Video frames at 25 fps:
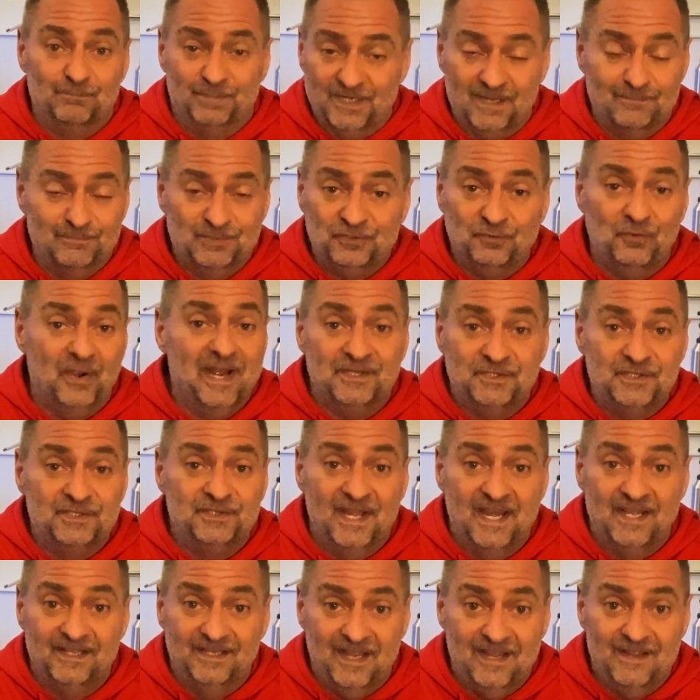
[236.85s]
but I'm scratching
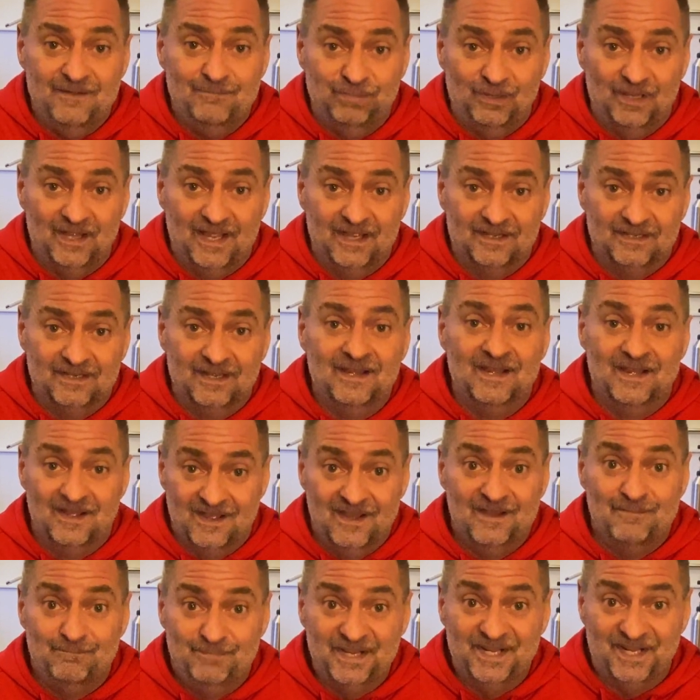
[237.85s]
that game plan
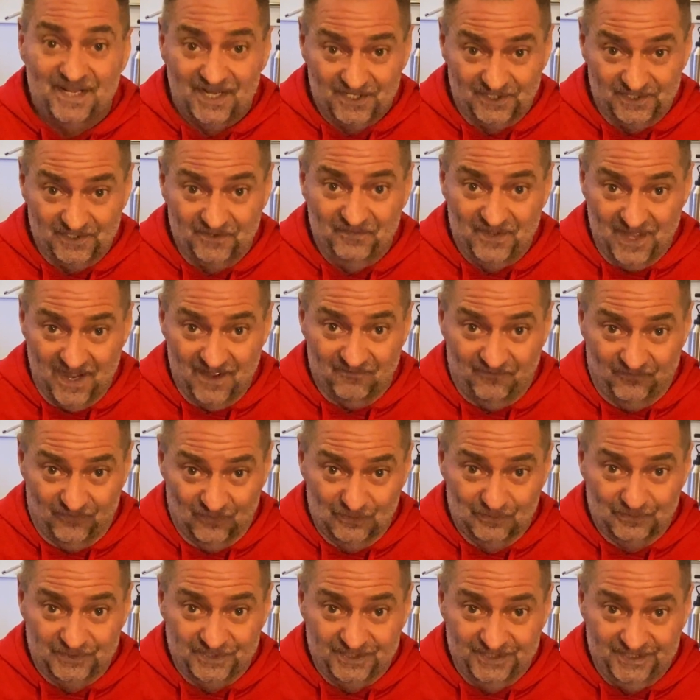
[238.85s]
because of that
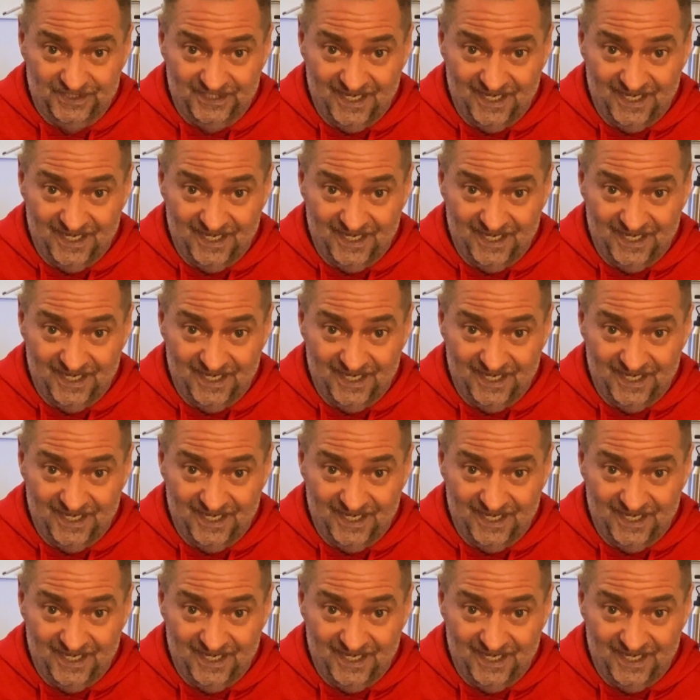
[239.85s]
first